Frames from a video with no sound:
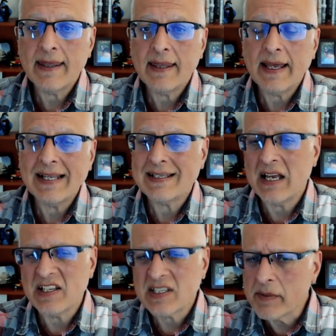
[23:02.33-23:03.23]

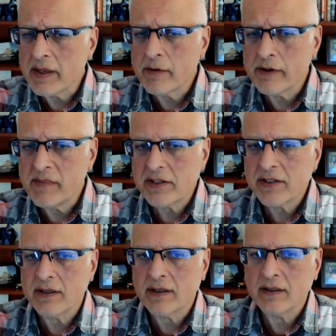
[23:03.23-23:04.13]
And some of them would
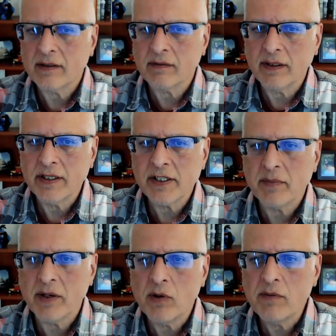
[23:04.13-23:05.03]
mention a religion.
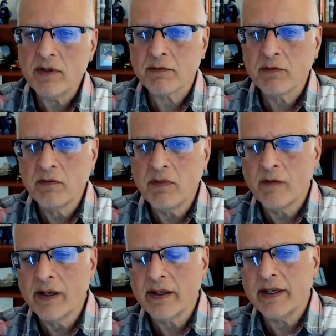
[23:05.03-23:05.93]
But what was
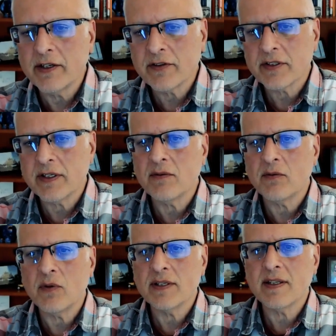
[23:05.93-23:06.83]
really interesting
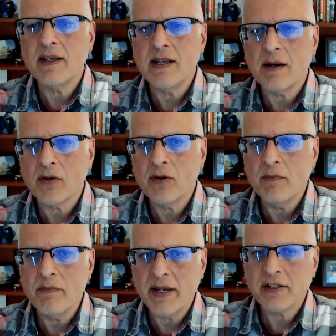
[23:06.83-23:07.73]
was the number who
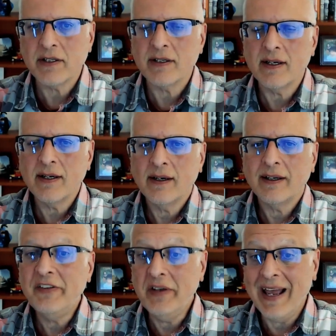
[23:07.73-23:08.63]
mentioned
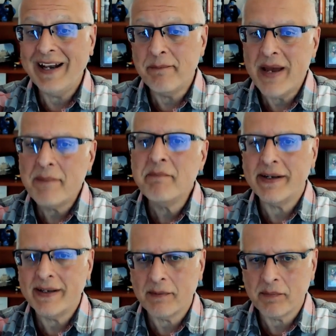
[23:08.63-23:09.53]
an
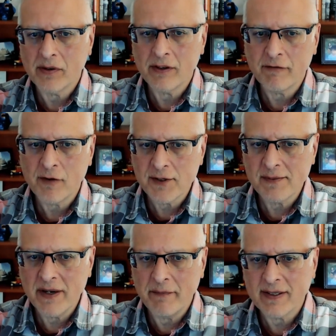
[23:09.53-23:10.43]
amendment number, the First
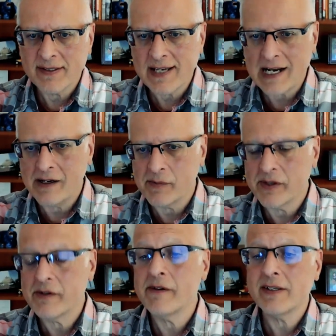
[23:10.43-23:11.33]
Amendment, the Second number.
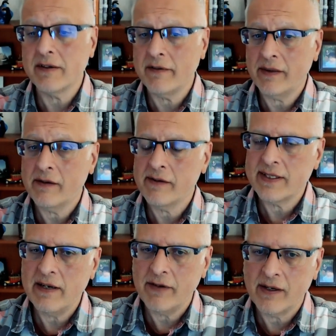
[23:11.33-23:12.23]
There
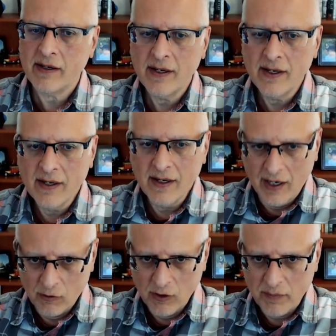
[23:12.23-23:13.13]
is even
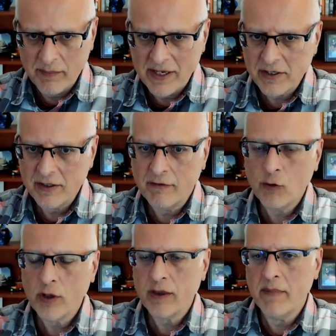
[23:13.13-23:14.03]
a group that mentioned the
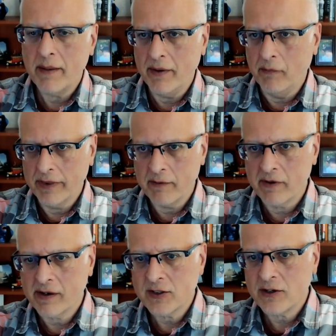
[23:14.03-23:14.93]
Fourth Amendment, what they were
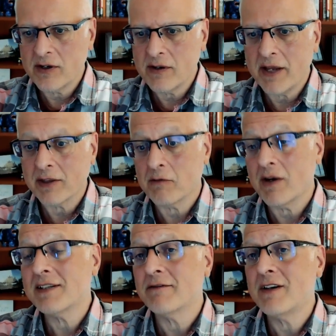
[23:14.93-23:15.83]
concerned about the
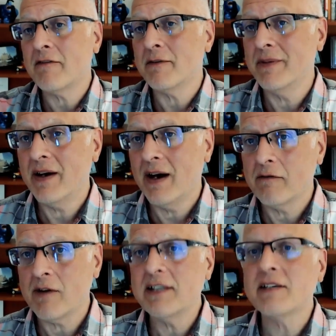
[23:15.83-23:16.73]
rights of government,
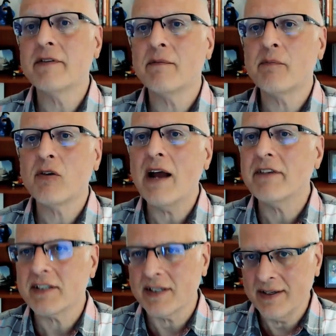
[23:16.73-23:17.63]
rights of the
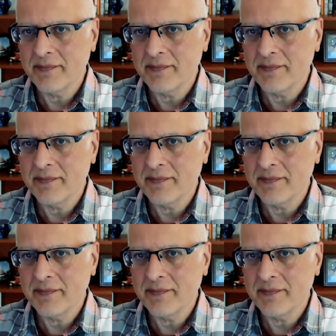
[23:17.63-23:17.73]
privacy,